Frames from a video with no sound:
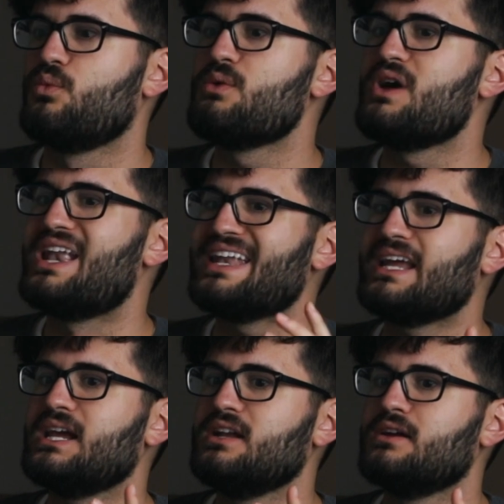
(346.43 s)
we would
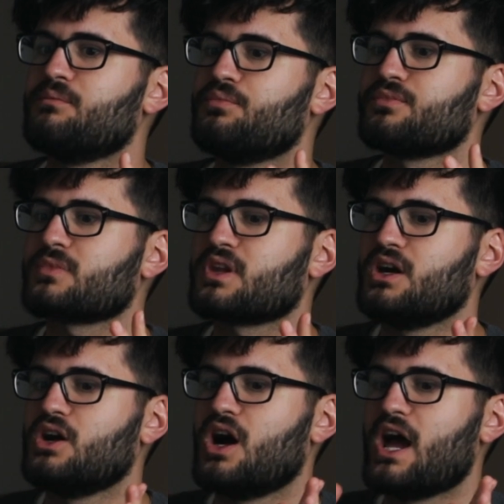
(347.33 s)
need
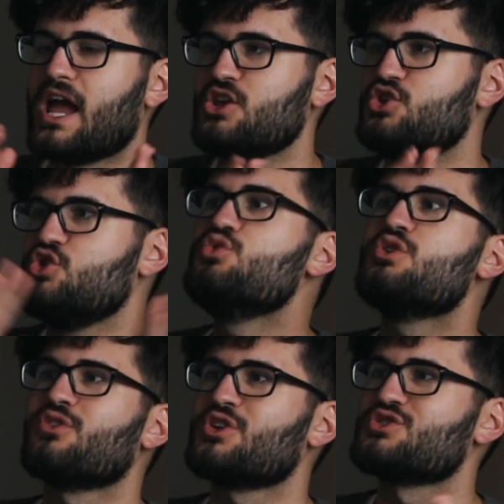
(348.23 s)
a
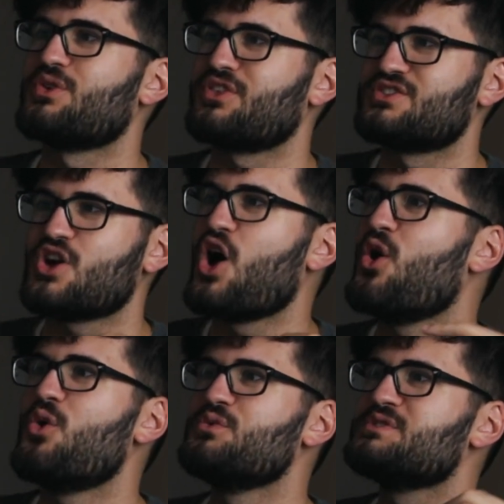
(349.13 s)
universe with its
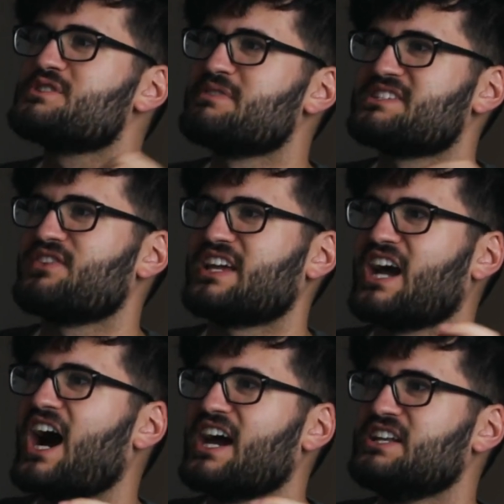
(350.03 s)
own specific
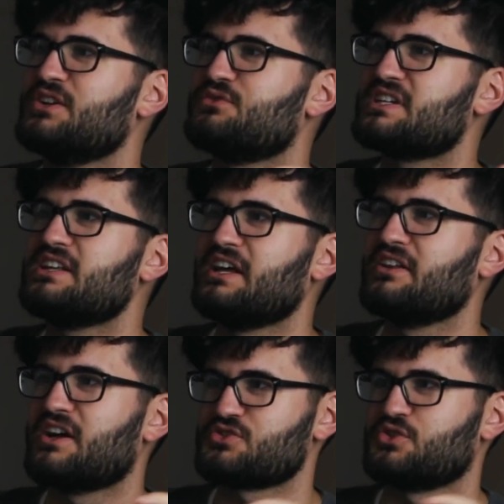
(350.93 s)
kind of
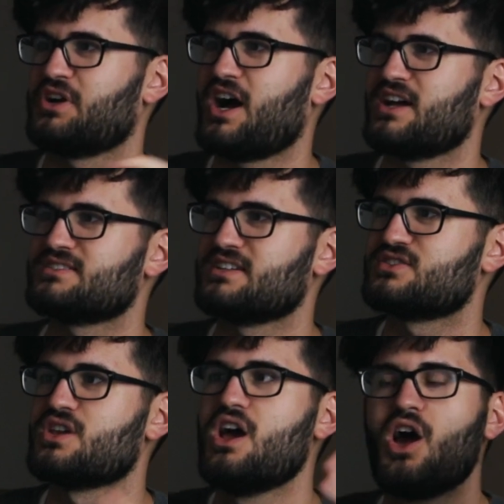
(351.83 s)
teleological
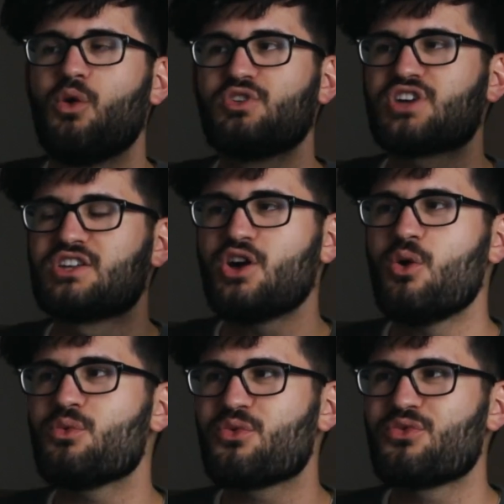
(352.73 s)
constants, which I
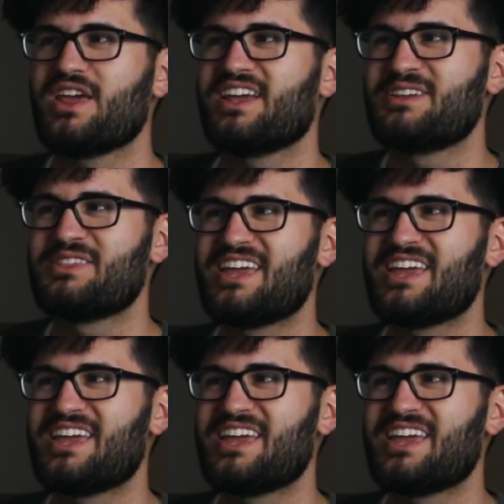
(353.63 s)
don't think